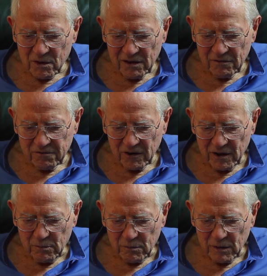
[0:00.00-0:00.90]
what
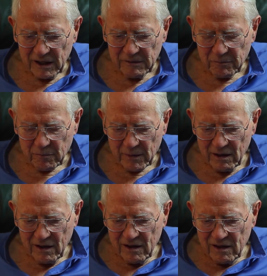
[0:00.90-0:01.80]
formed my
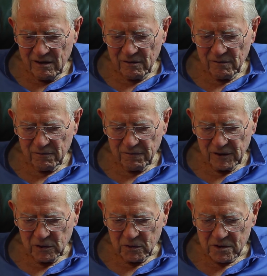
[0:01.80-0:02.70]

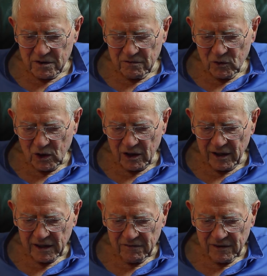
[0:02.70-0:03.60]
views of war
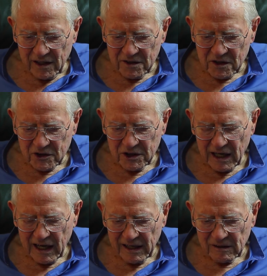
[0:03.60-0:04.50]
even as a
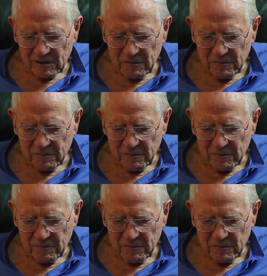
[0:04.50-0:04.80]
child.